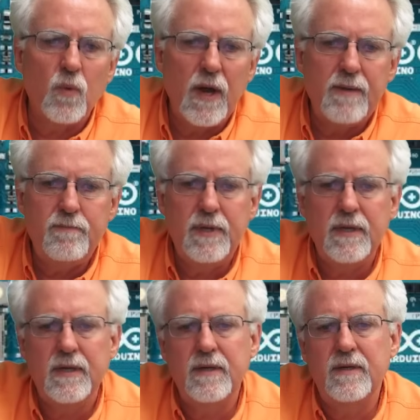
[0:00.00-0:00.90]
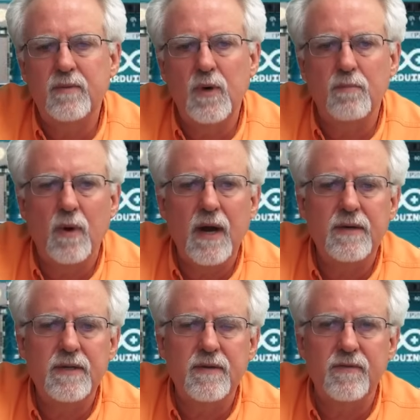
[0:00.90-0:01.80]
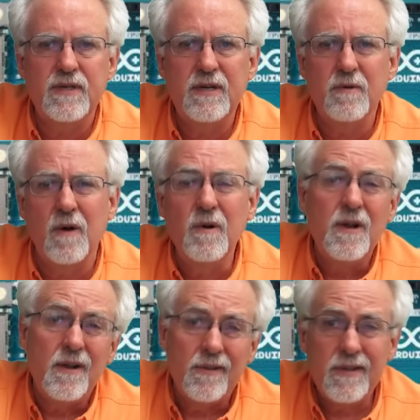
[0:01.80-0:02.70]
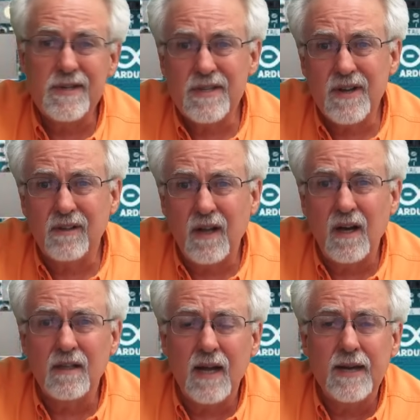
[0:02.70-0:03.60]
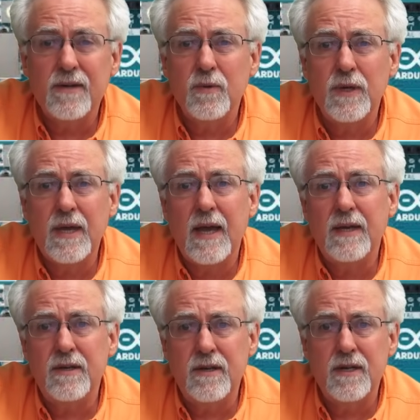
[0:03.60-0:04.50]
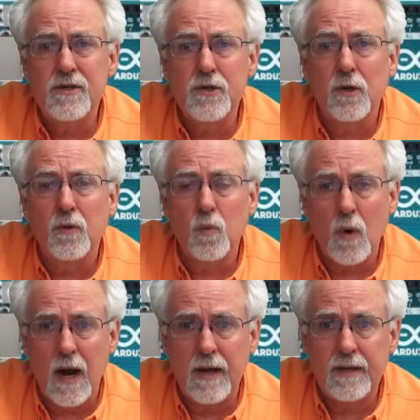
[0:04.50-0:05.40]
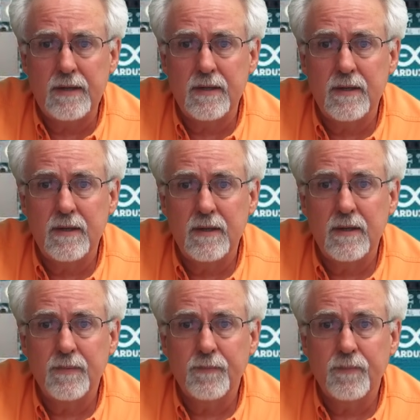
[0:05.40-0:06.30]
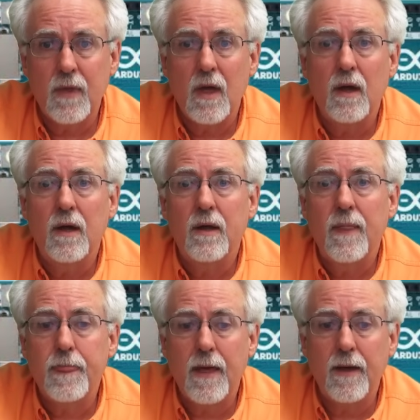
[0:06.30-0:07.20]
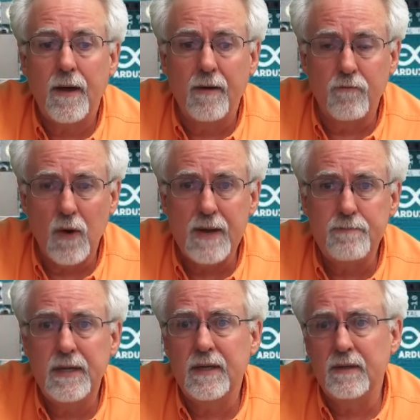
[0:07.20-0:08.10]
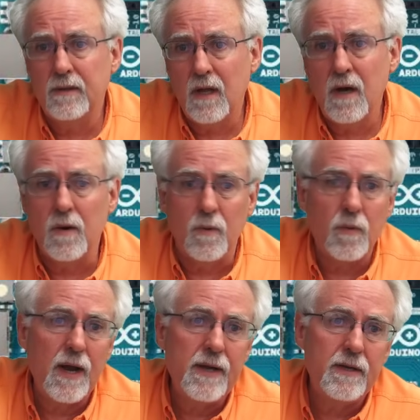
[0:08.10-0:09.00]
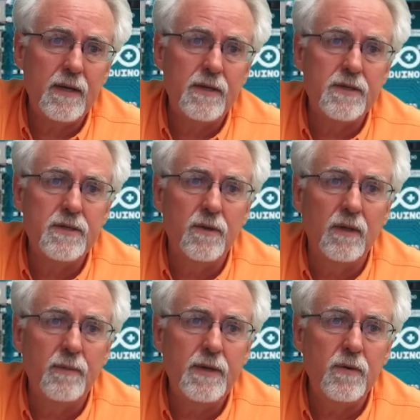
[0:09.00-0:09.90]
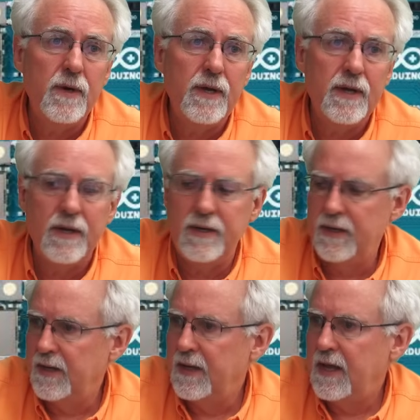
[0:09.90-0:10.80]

red pin to a brightness of zero, this is a lot like doing a digital write of red pin low, right? And so let me go ahead